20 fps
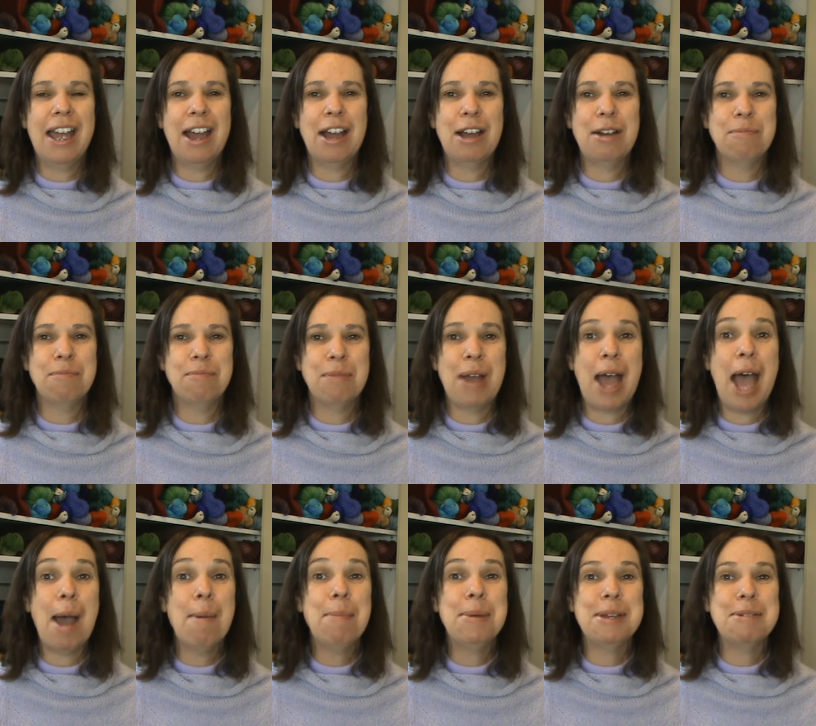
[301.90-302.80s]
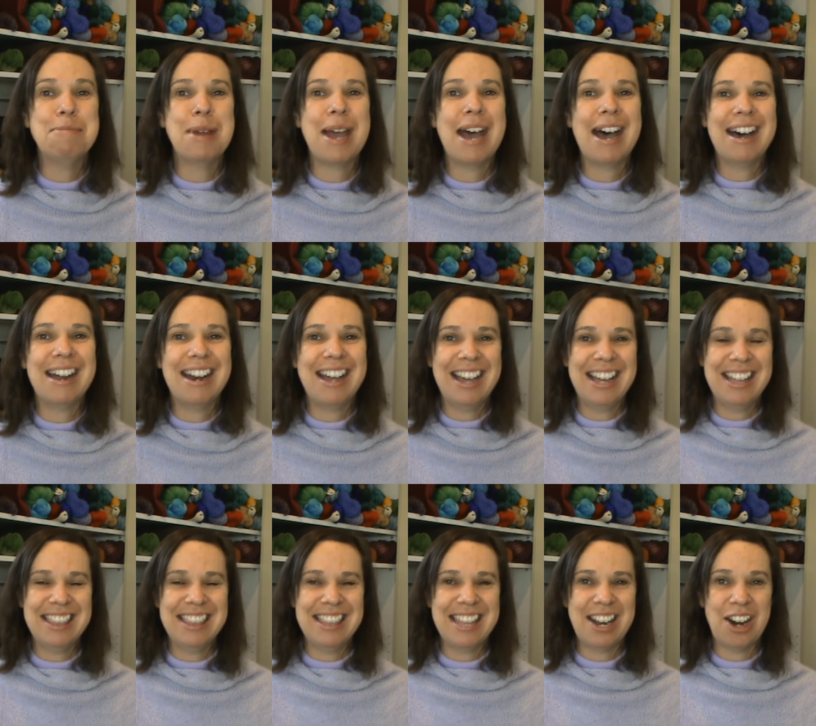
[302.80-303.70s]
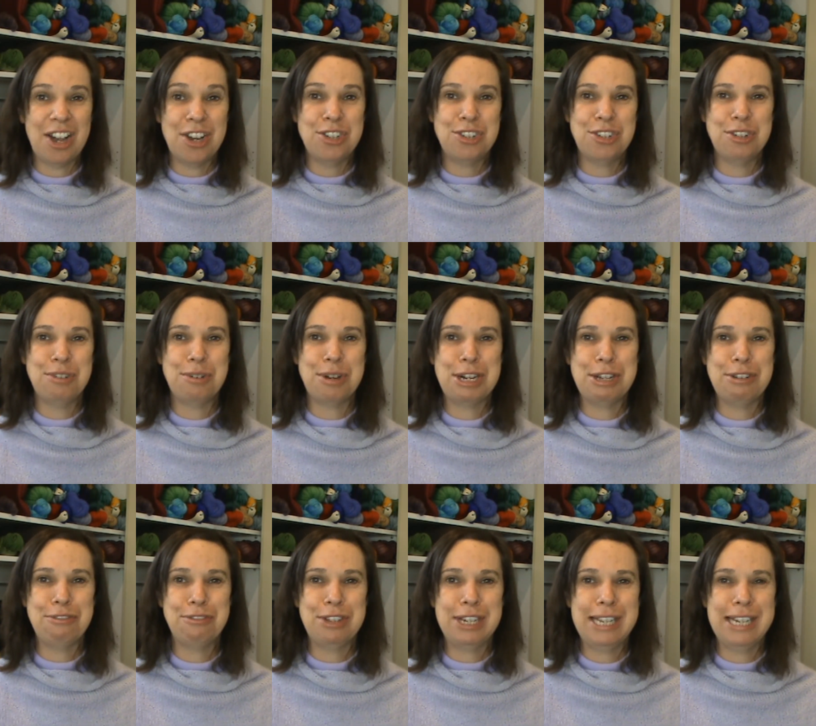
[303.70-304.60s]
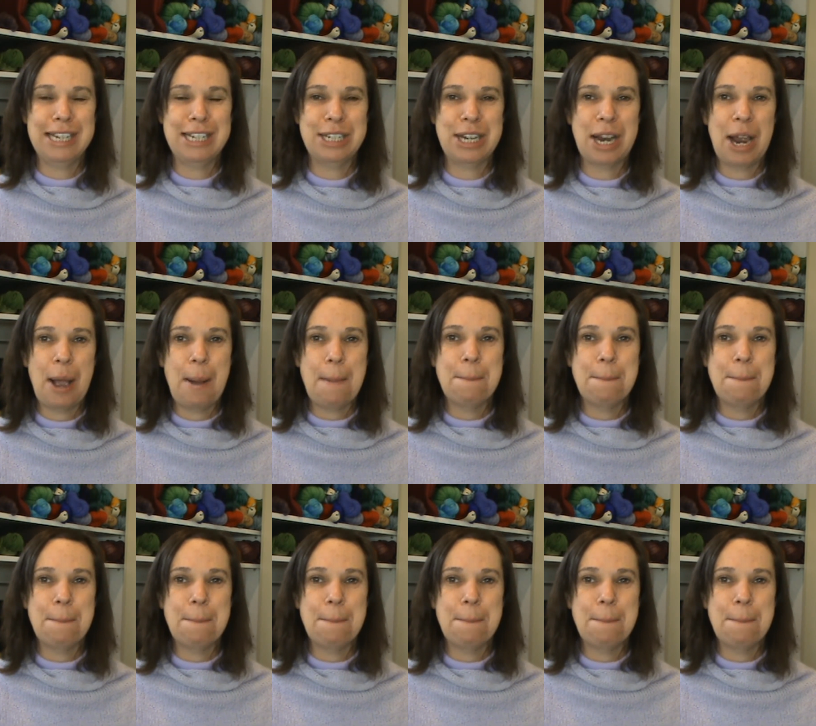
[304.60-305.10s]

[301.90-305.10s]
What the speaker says: am happy about and that I do want to finish.